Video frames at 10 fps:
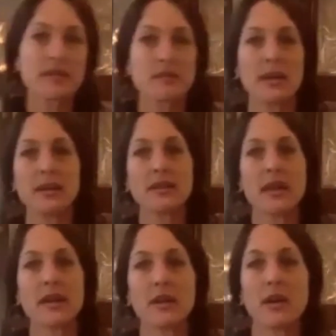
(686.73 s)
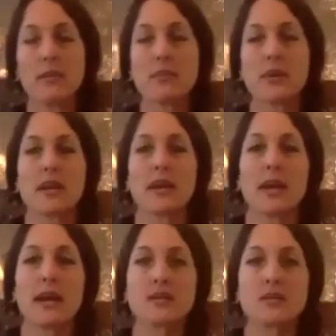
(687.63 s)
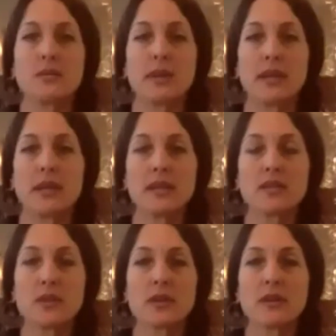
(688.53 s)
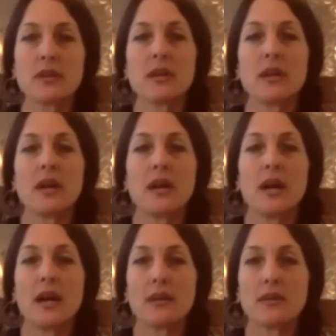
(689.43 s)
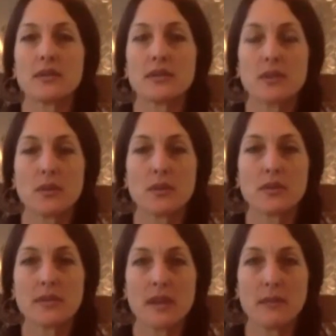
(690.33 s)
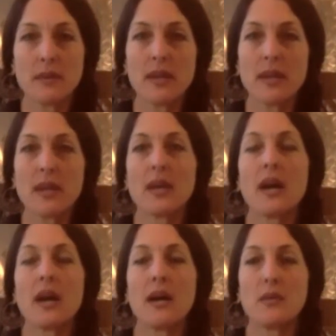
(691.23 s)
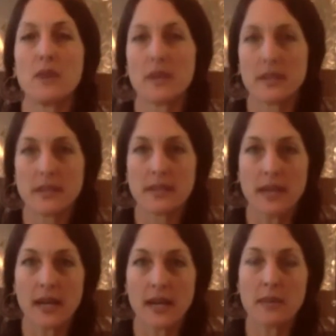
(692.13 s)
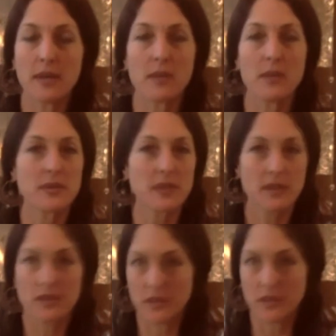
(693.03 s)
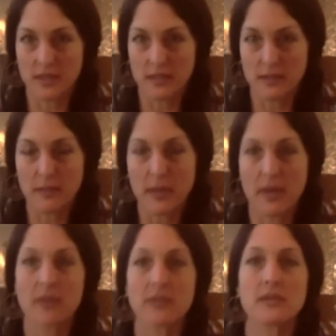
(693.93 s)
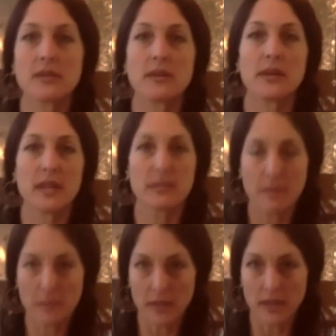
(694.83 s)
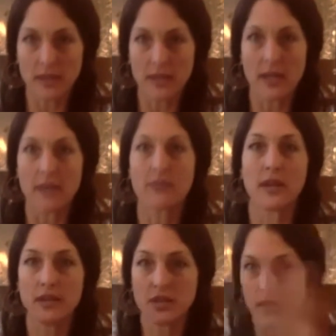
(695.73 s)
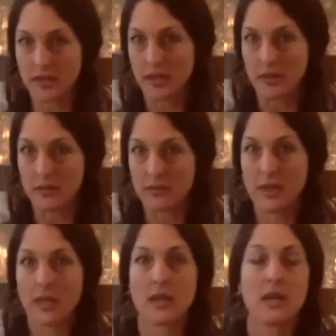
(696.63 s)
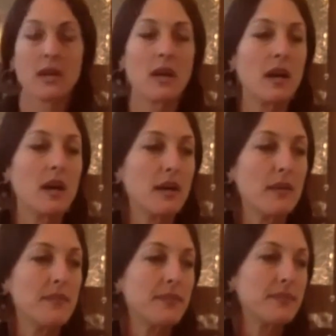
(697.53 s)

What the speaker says: in my entire upbringing asked what my needs were. I was a total zombie. I wanted to die, but I wasn't going to do that to my parents. So I kept my body alive and I checked out.